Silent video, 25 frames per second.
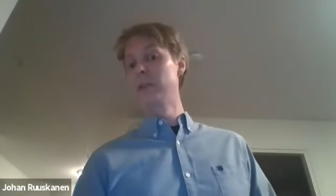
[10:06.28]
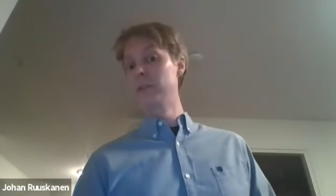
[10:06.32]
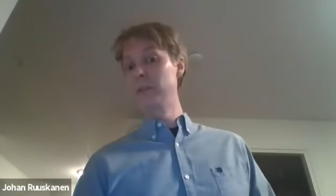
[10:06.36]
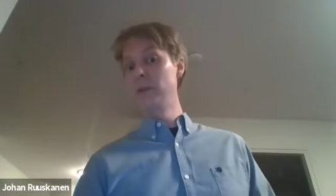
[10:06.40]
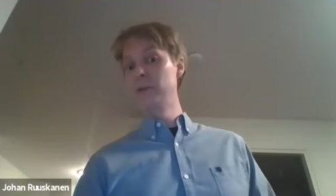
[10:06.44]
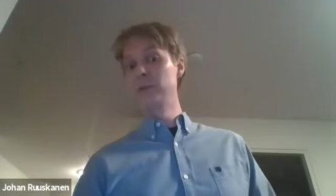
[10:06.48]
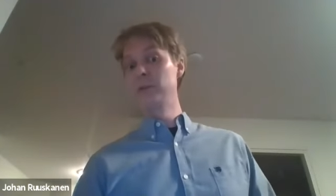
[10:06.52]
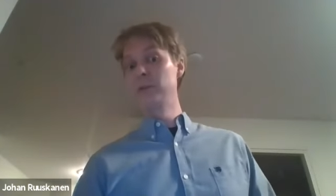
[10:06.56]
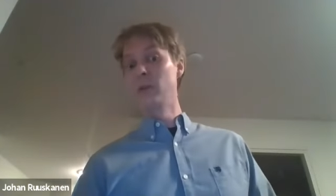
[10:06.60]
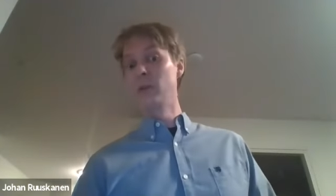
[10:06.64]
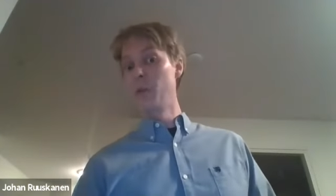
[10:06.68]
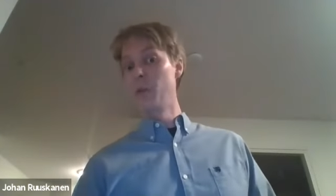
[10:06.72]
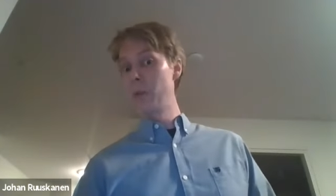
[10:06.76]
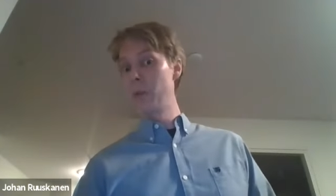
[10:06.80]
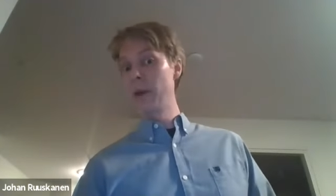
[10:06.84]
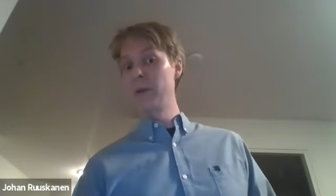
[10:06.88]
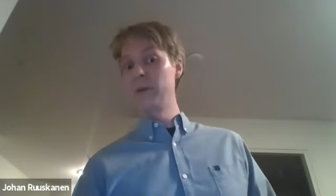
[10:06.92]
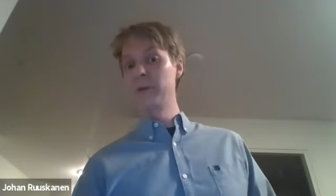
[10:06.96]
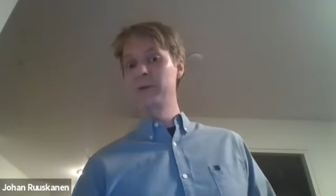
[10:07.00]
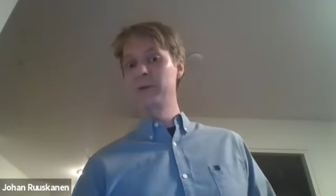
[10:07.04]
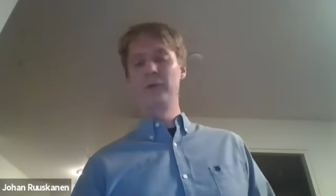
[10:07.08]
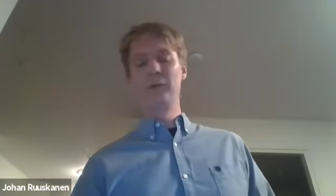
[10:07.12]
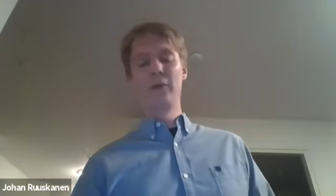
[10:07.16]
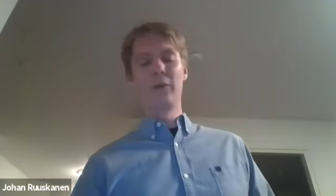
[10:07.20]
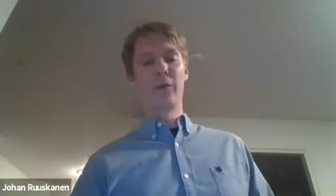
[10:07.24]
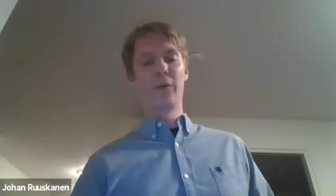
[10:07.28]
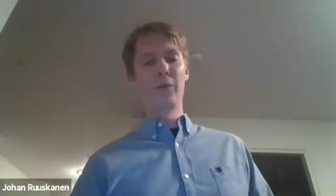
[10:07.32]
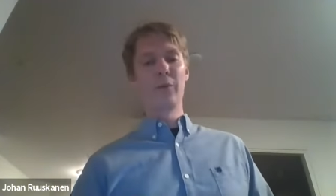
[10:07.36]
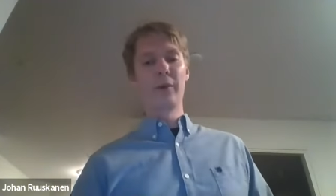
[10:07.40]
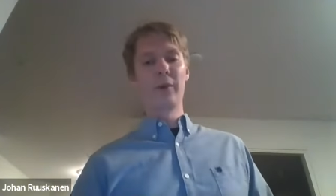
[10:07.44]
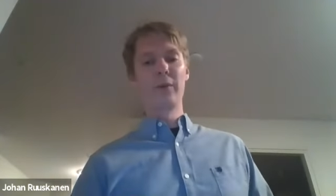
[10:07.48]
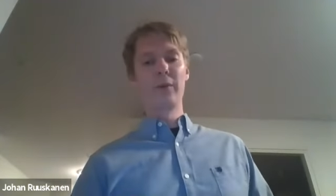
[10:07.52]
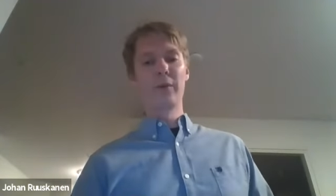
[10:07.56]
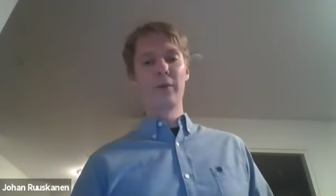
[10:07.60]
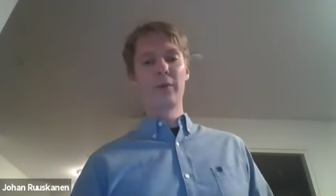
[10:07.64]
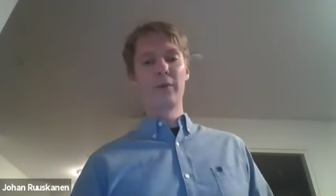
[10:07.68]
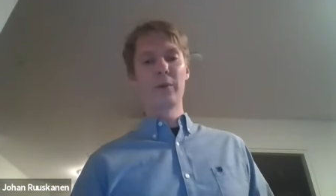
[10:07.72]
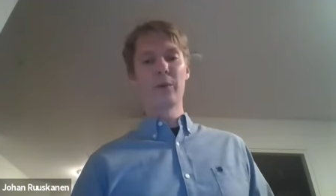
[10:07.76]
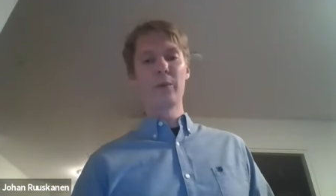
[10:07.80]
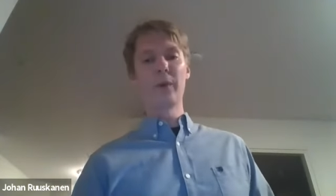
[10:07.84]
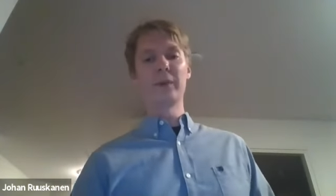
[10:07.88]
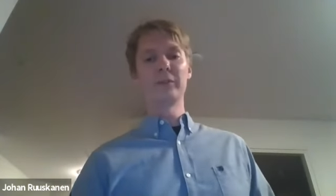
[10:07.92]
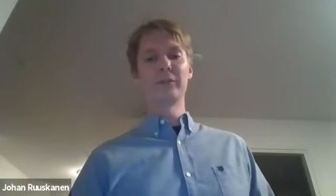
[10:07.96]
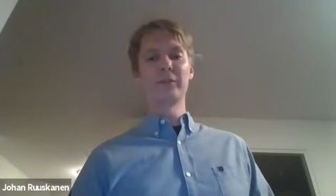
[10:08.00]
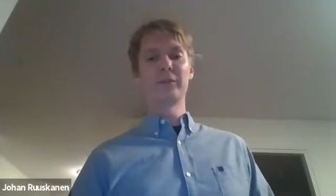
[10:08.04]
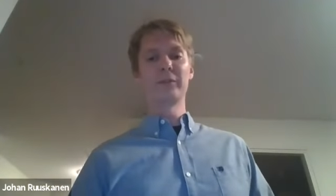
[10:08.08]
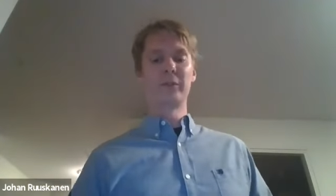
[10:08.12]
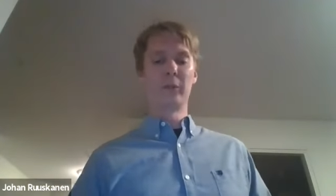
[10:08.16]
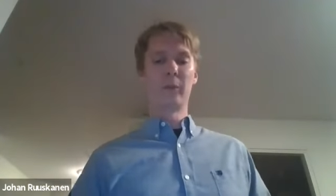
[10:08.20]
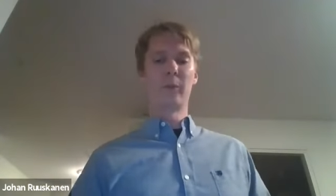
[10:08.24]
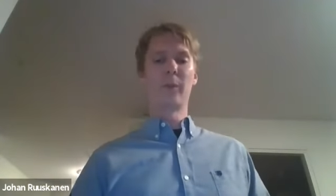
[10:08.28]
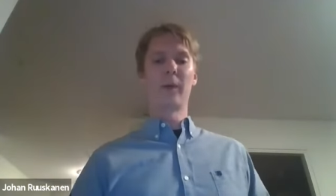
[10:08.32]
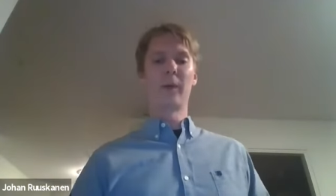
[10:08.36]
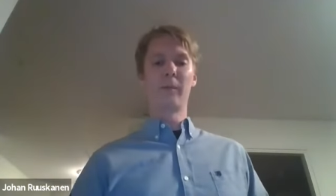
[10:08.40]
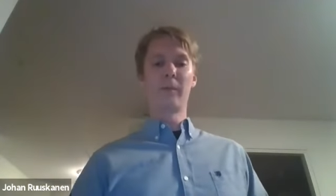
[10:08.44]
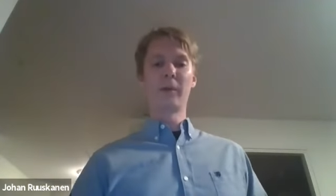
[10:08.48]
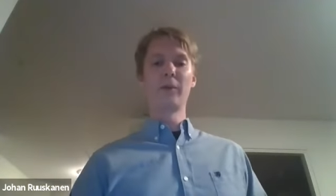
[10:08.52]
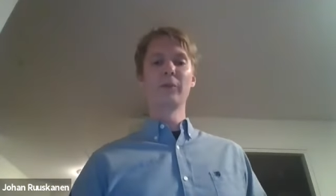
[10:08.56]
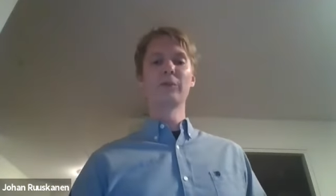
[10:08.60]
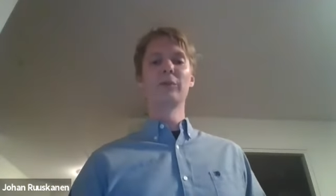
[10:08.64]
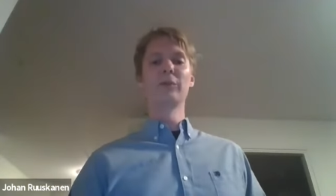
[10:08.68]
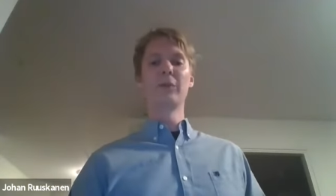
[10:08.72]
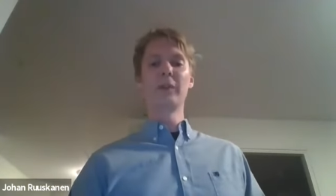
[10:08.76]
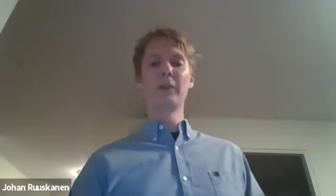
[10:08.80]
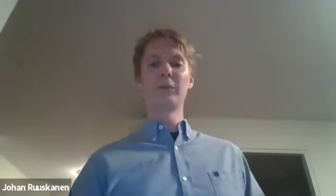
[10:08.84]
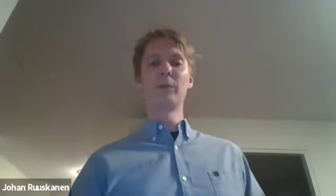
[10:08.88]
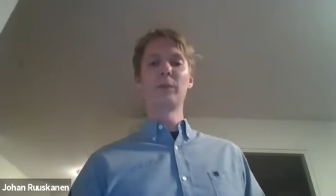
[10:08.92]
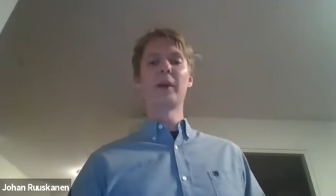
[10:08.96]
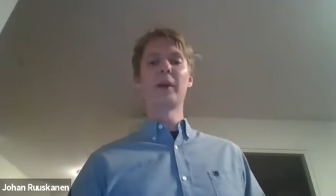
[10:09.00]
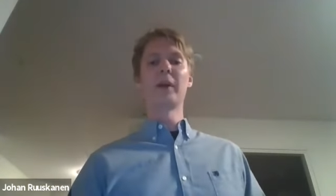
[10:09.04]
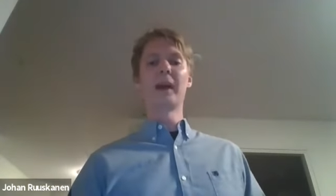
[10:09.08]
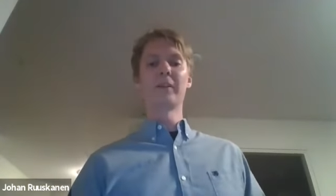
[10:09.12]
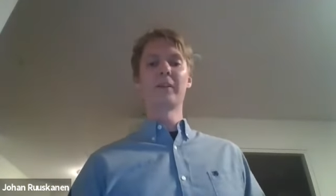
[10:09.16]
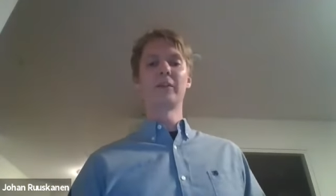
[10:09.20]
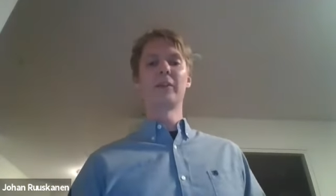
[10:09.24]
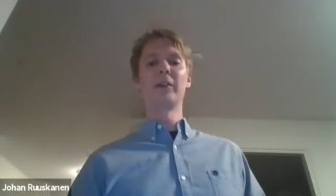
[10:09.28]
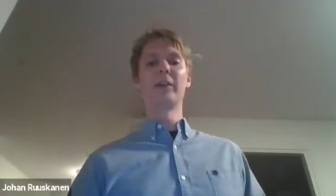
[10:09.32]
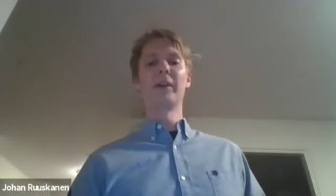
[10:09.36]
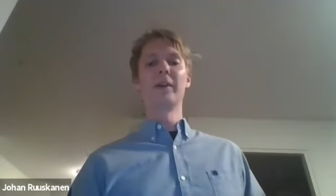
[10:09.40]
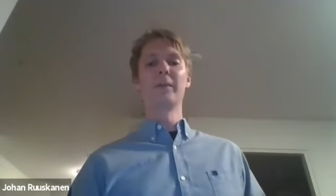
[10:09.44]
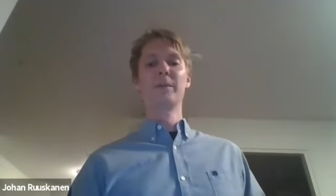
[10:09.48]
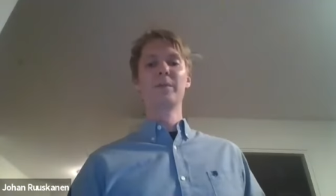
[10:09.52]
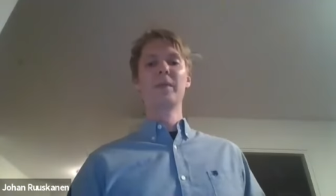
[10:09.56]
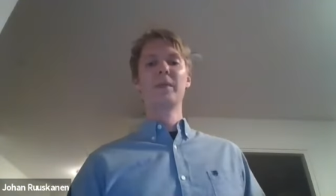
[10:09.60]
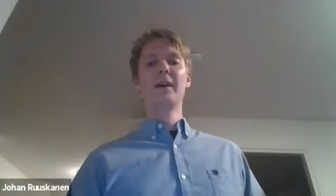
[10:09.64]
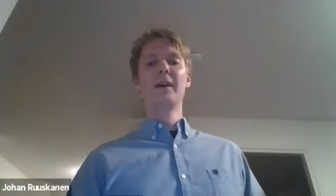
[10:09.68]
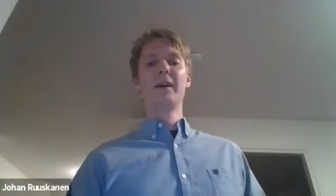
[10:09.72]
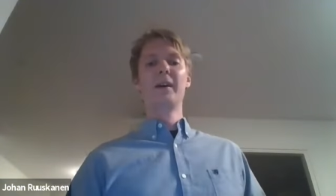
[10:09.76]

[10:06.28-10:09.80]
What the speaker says: system compared to the original request. So by using this, we can actually